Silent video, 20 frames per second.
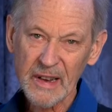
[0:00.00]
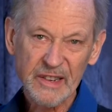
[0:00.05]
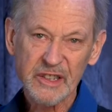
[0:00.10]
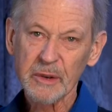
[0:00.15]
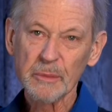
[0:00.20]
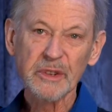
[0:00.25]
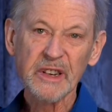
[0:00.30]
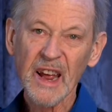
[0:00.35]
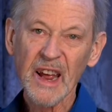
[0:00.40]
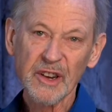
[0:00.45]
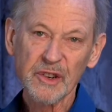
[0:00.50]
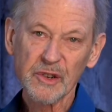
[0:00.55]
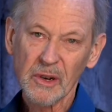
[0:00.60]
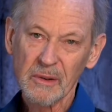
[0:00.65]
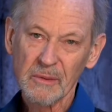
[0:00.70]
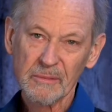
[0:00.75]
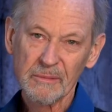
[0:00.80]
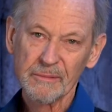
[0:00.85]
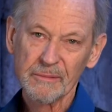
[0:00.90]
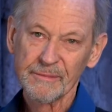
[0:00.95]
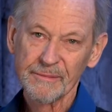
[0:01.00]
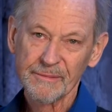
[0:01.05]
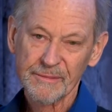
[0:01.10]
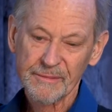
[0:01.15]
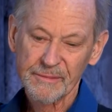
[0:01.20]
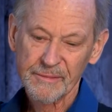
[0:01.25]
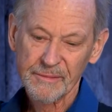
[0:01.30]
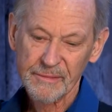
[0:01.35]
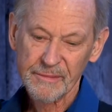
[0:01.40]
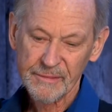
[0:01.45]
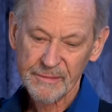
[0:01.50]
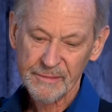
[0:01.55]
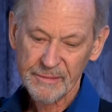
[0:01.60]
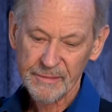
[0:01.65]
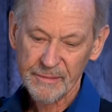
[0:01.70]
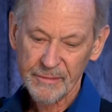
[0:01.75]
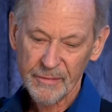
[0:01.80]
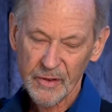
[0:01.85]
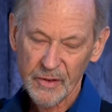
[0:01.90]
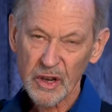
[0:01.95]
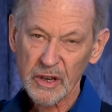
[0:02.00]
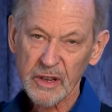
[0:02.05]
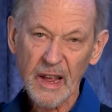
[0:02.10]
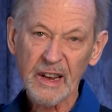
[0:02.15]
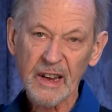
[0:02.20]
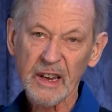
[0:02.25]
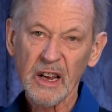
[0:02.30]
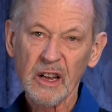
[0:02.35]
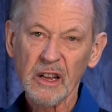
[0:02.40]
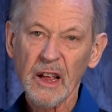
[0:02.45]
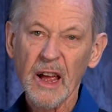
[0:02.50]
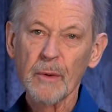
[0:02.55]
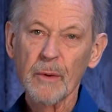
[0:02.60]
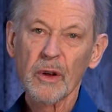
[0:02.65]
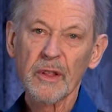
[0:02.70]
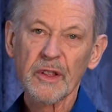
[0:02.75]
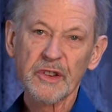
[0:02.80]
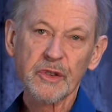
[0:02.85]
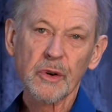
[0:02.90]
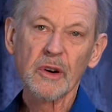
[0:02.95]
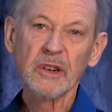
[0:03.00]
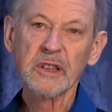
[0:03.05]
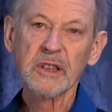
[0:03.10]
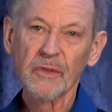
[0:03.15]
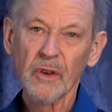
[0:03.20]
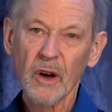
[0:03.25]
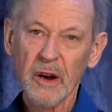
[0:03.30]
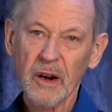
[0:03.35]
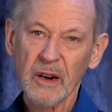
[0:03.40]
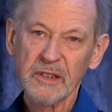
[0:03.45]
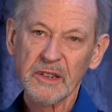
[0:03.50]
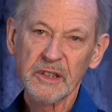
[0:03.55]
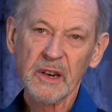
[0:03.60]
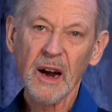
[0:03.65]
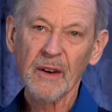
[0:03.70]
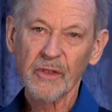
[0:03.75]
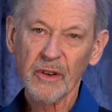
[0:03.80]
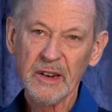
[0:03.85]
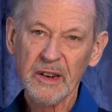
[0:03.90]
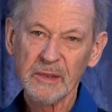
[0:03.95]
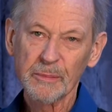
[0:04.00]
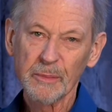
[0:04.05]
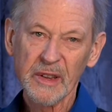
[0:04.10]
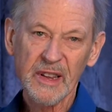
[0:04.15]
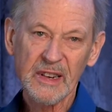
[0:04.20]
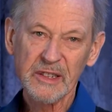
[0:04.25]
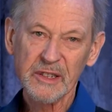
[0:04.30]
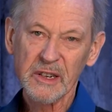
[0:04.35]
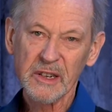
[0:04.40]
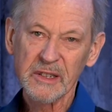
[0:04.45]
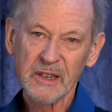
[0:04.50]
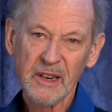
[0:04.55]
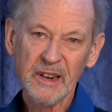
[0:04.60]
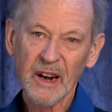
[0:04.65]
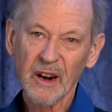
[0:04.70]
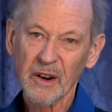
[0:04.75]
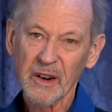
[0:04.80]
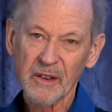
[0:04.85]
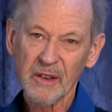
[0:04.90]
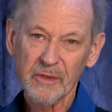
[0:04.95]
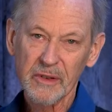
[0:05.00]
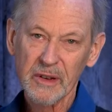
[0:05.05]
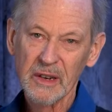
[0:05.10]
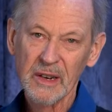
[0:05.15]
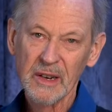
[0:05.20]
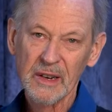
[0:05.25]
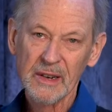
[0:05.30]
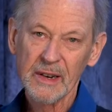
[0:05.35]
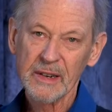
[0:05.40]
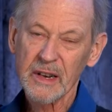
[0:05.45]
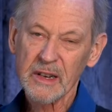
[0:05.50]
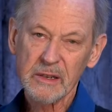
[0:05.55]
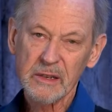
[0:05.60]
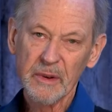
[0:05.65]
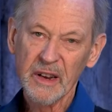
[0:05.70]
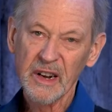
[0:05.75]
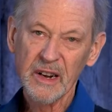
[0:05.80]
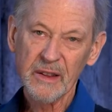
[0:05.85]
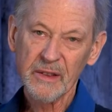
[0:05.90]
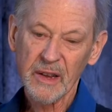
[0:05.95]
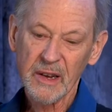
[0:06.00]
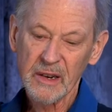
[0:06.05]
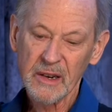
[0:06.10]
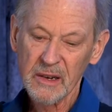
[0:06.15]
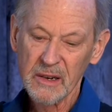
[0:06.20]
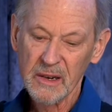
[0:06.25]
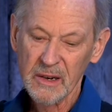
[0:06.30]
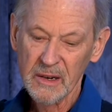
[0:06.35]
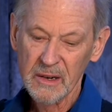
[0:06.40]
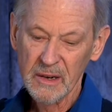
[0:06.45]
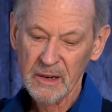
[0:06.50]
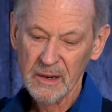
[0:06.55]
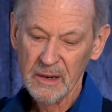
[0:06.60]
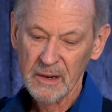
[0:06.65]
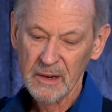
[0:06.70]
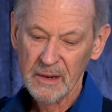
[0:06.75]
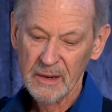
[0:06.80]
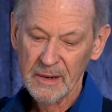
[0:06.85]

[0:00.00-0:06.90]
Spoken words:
That's substantial. They can claim we're the source of all your discoveries, but that's just a narrative. It doesn't mean anything.